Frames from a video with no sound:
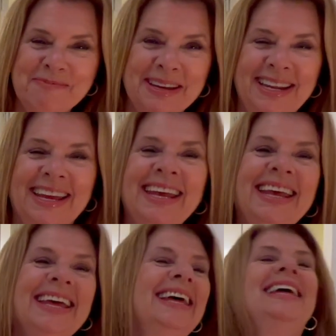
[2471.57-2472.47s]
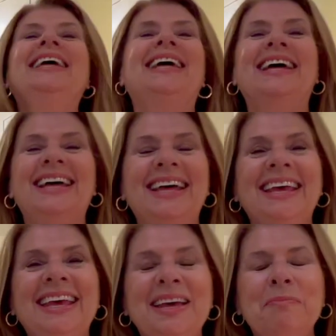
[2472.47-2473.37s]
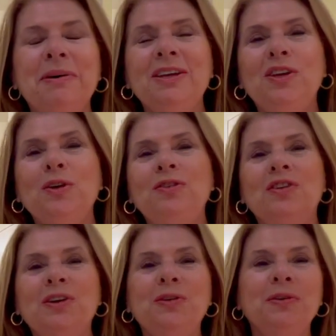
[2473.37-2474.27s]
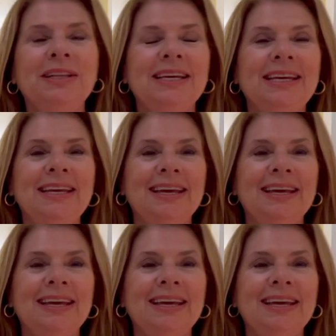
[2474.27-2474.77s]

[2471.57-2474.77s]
but... But you genuinely,